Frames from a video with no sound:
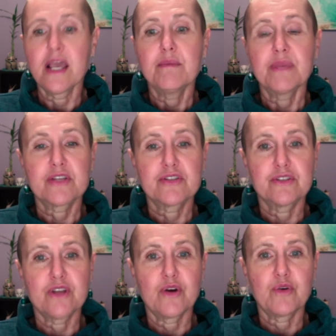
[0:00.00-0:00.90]
because you
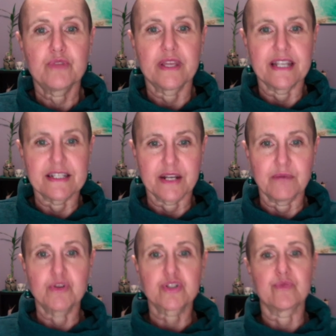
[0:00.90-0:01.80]
know that as an
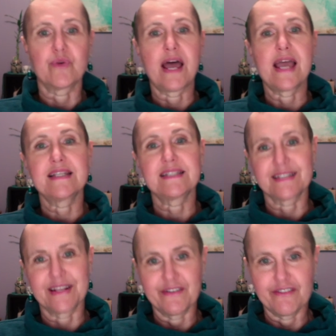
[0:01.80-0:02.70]
emotion rises
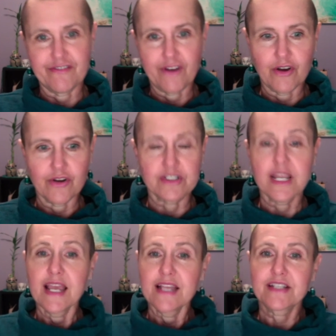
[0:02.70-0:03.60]
and it falls,
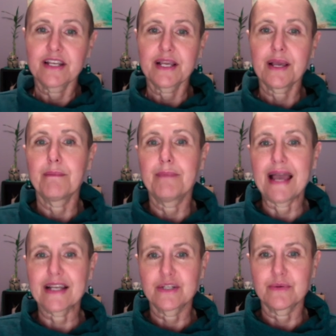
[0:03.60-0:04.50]
it's going to come
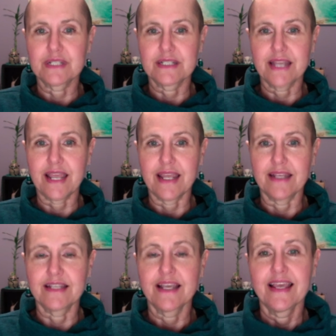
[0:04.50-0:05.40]
back to a state
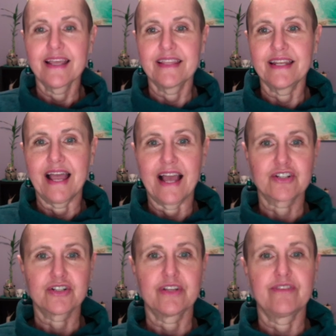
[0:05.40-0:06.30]
that
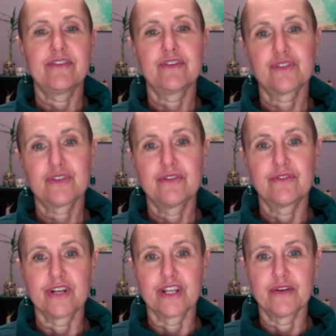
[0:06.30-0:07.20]
actually feels good for
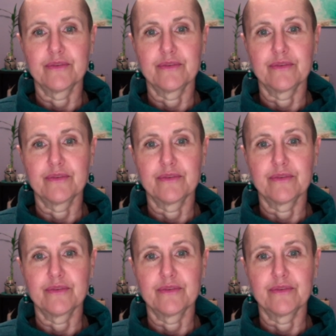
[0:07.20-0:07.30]
you.